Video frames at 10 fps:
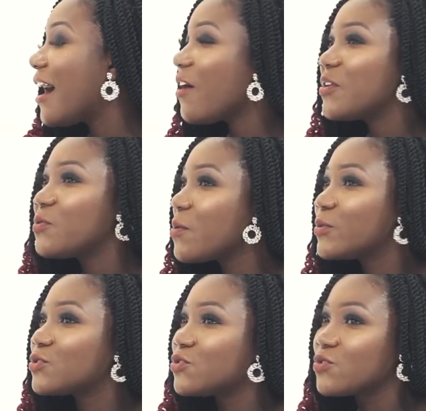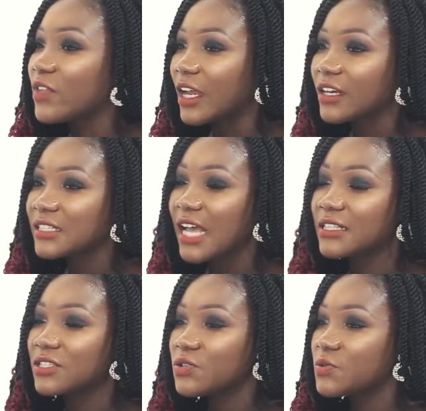How are you able to do that? Because I
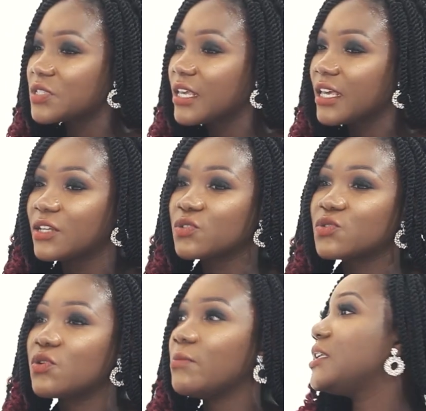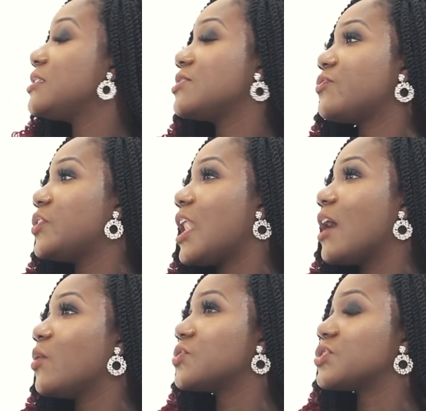see you singing in so many different
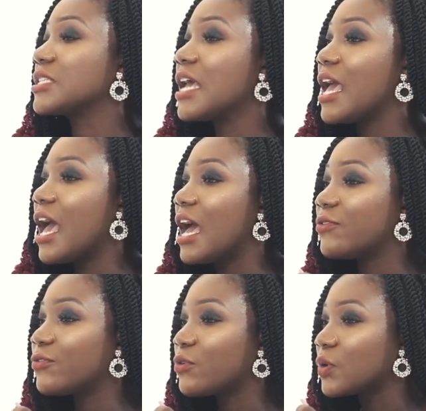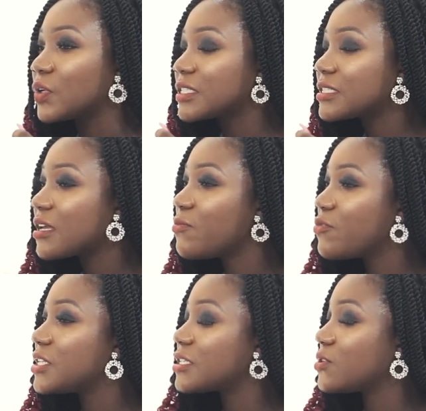languages, and for some
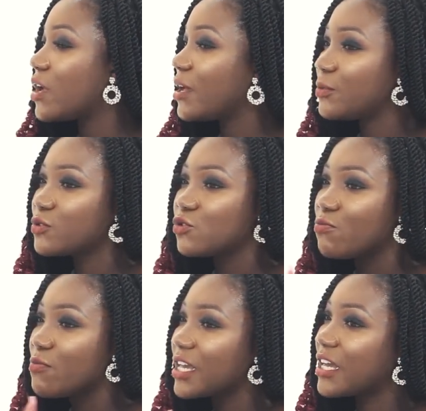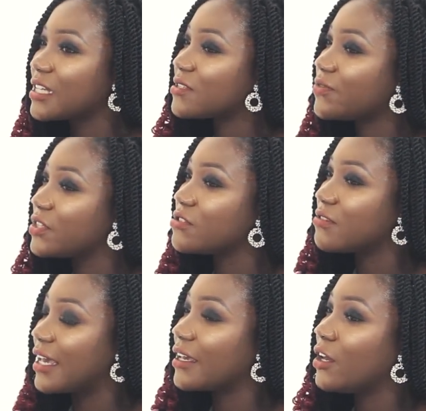reason, you're able to make us feel
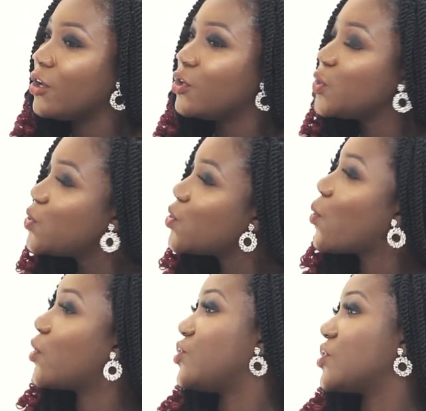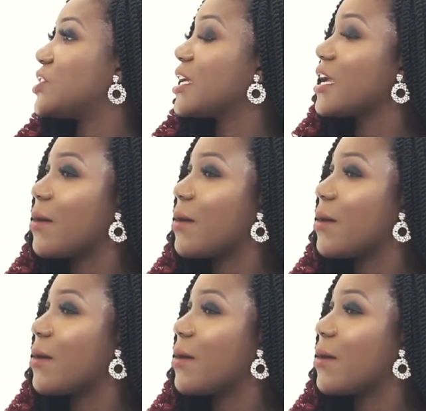like you know what you're singing